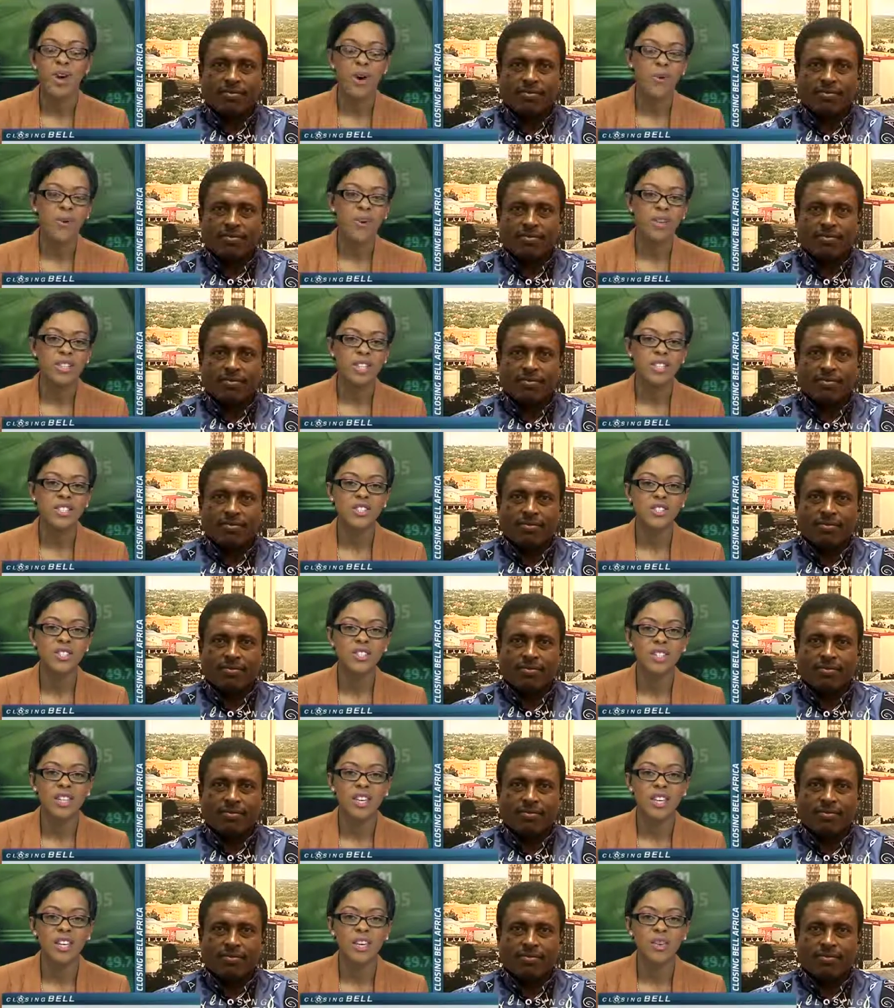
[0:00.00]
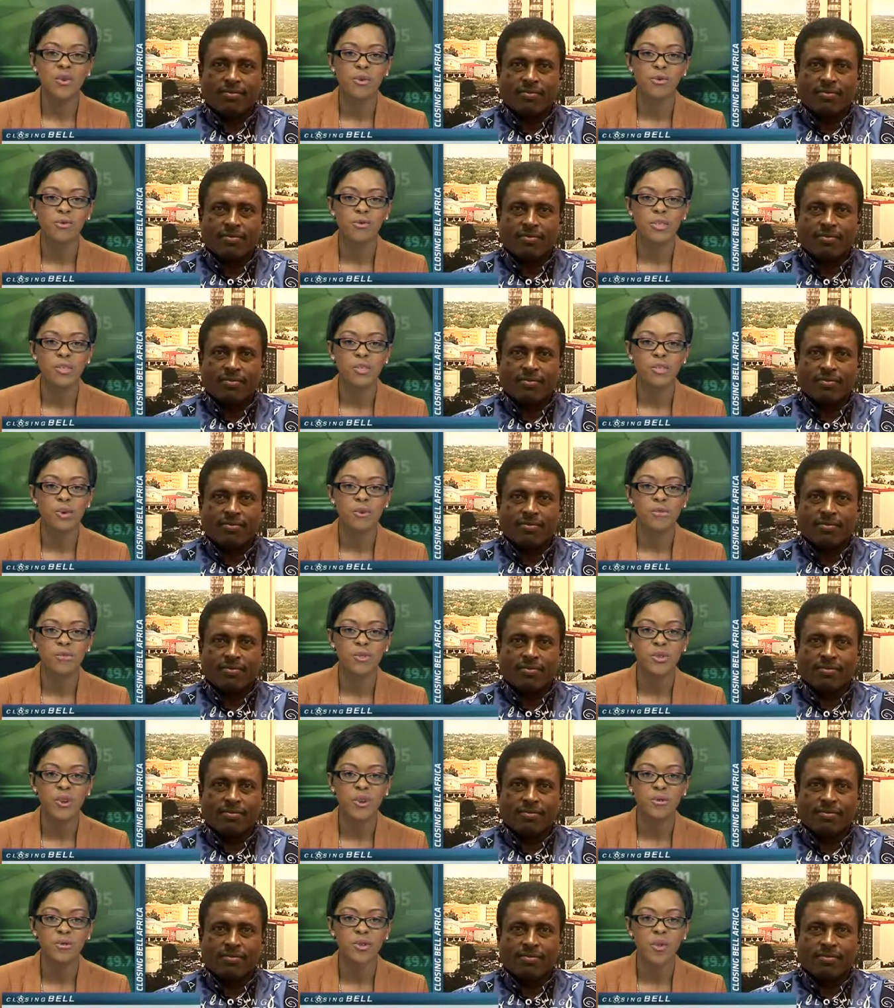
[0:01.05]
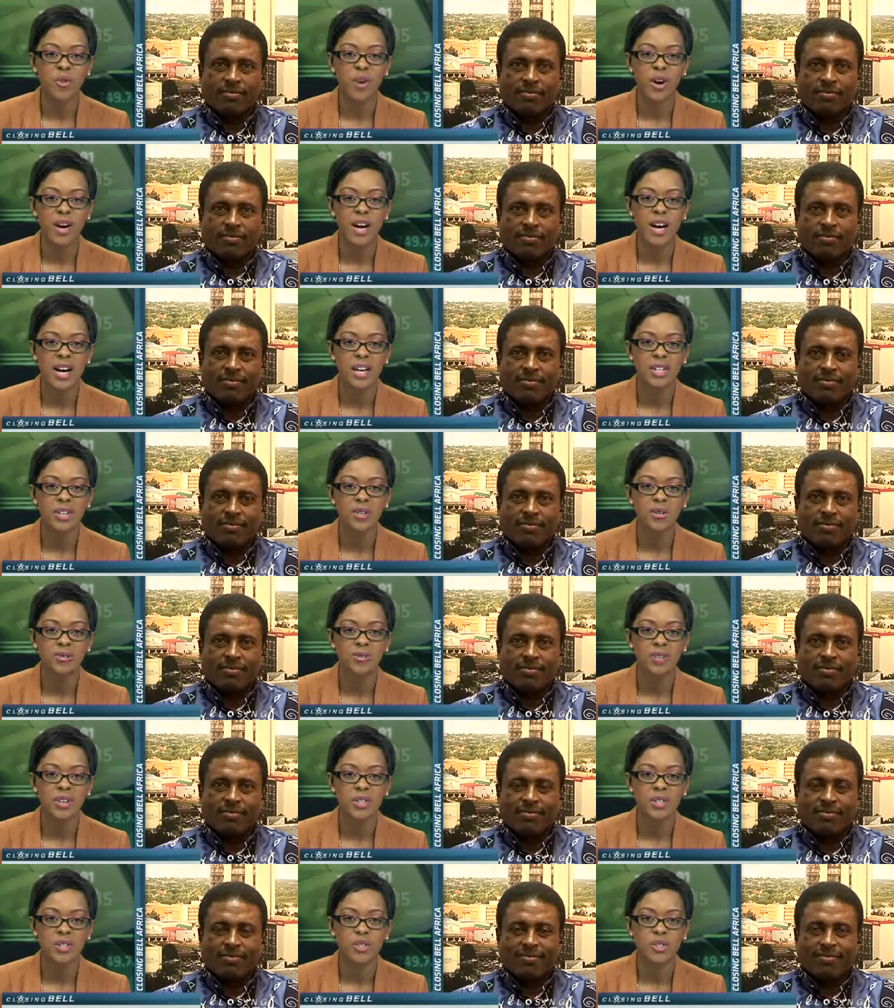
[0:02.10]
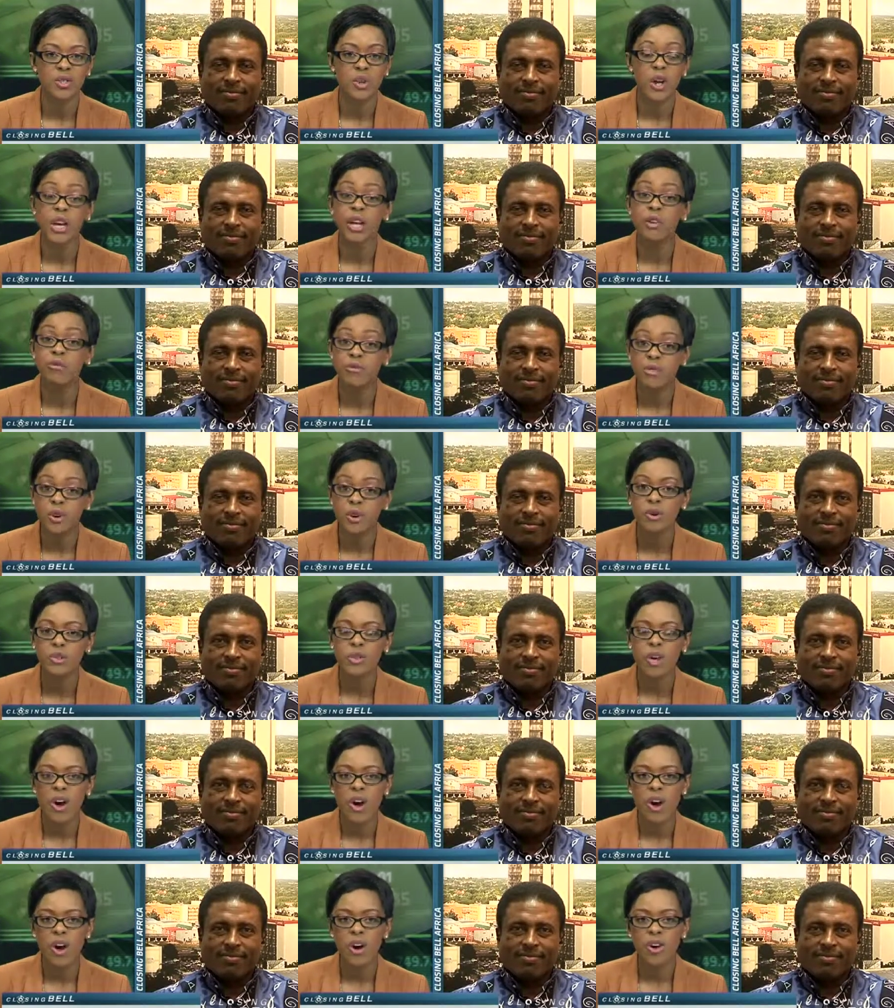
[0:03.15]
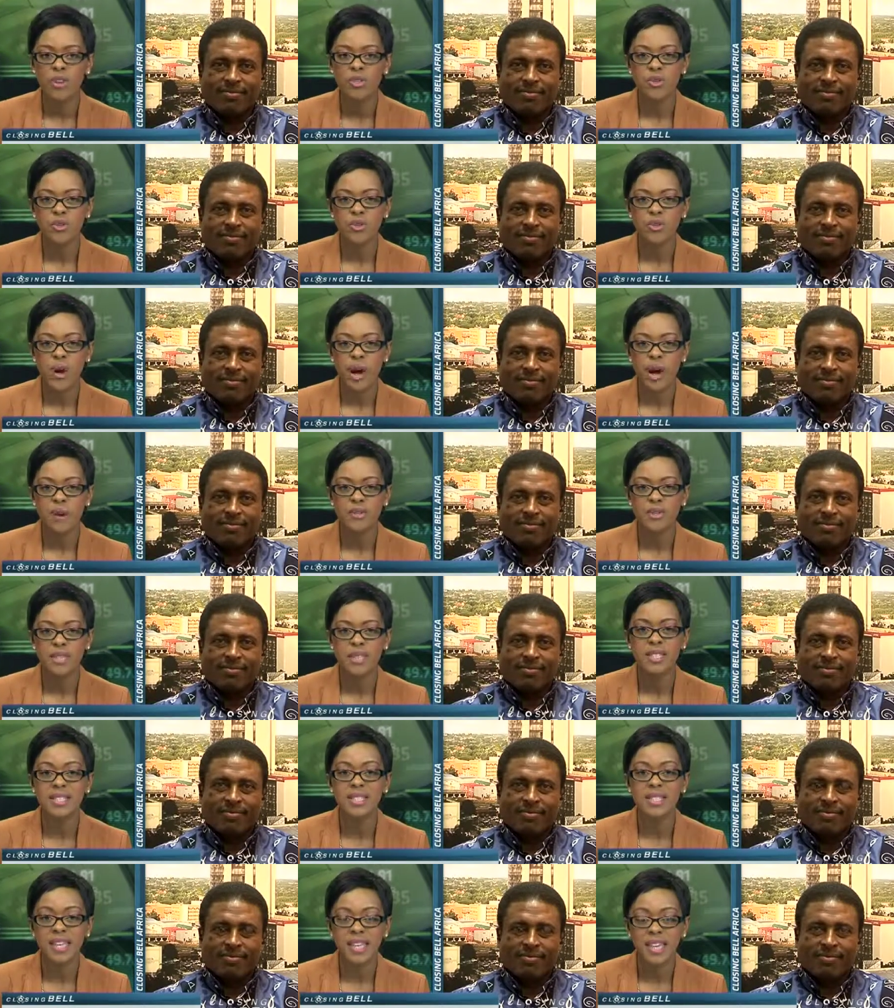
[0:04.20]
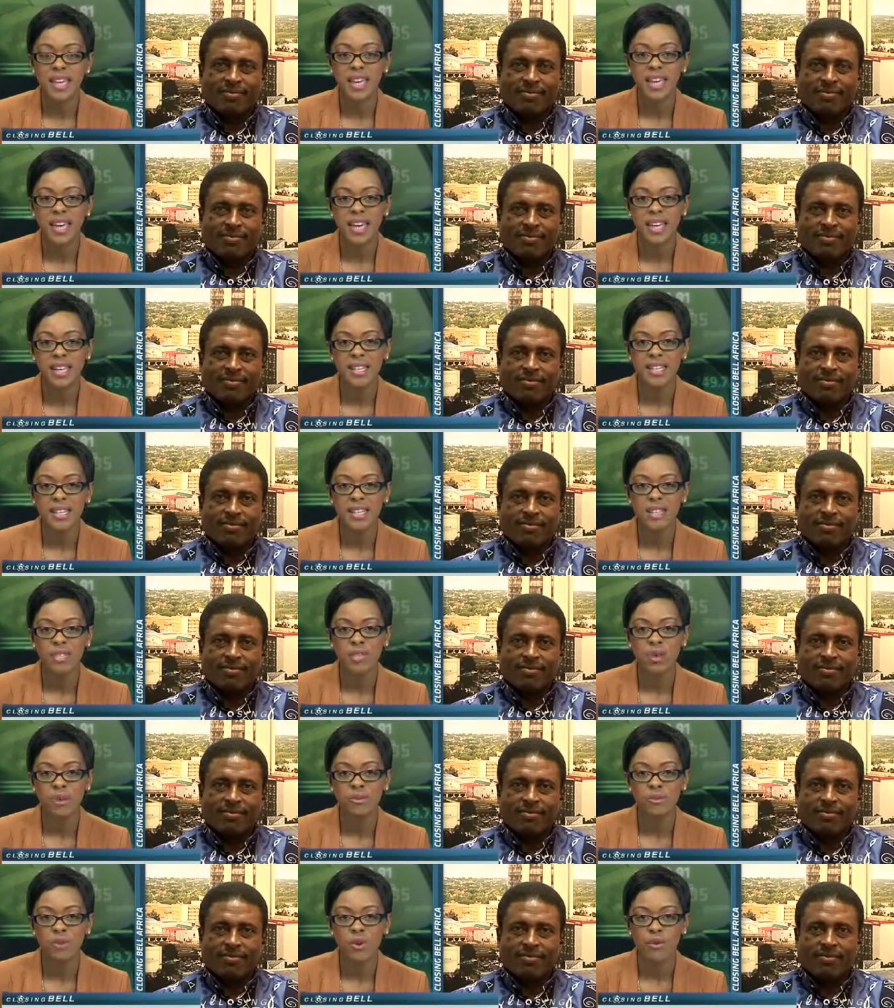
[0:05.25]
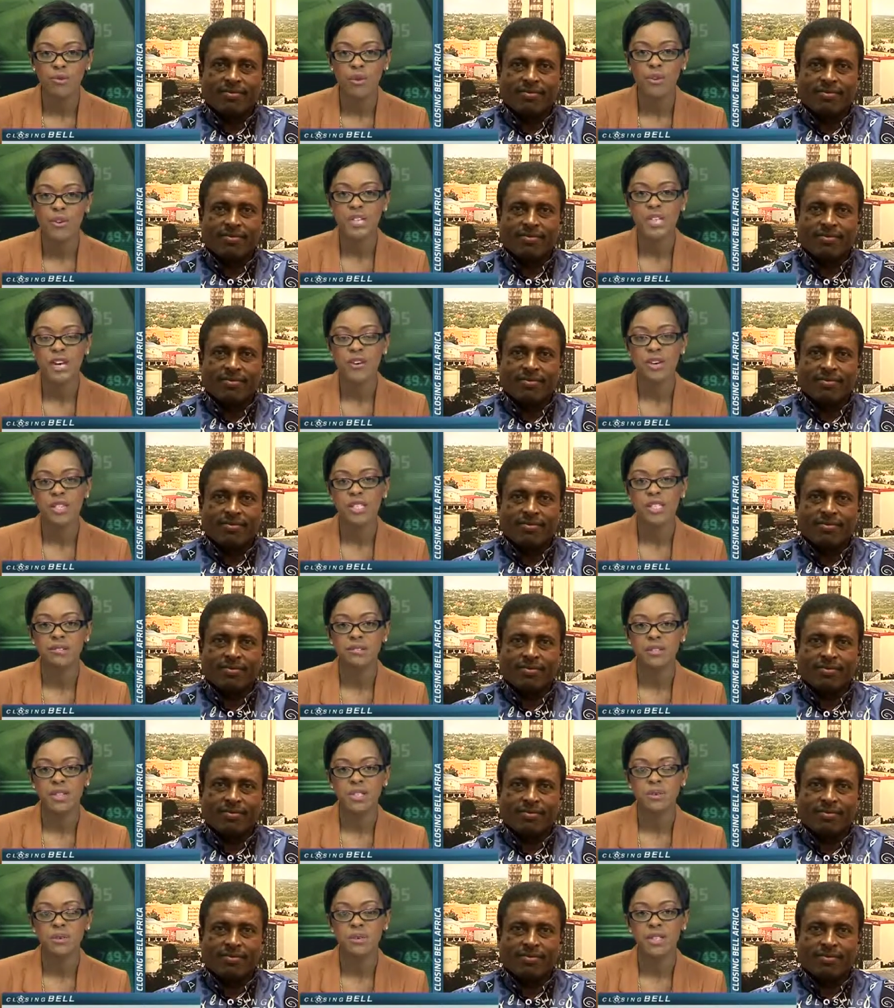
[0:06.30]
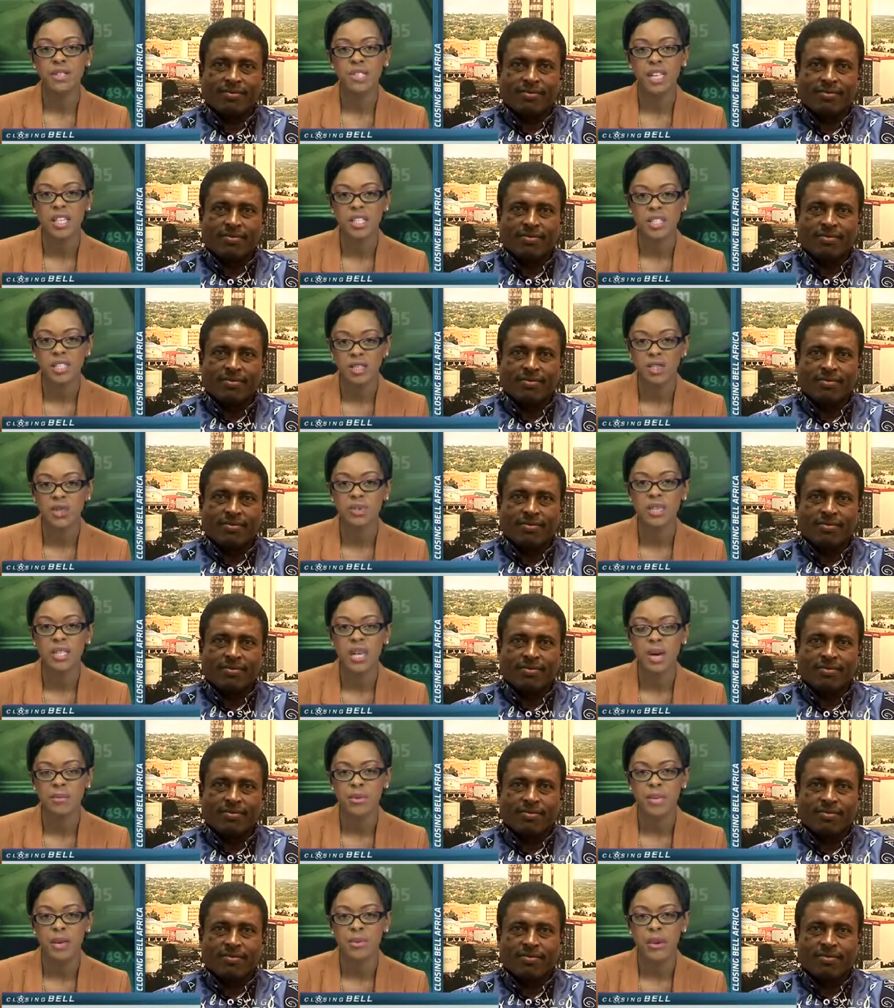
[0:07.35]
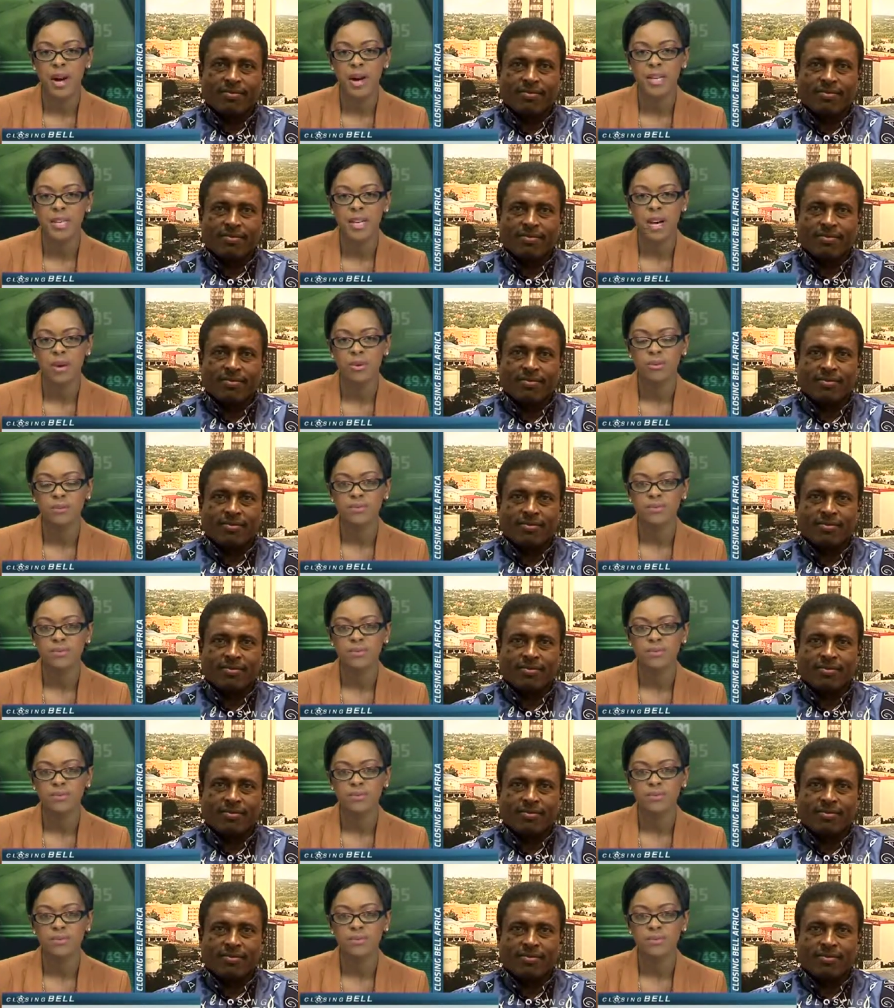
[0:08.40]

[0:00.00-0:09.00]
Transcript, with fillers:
Speaker 1: Well, let's just kick it off in terms of what kind of uh, inflows are you perhaps uh, seeing in, in terms of foreign direct investments into Zambia right now?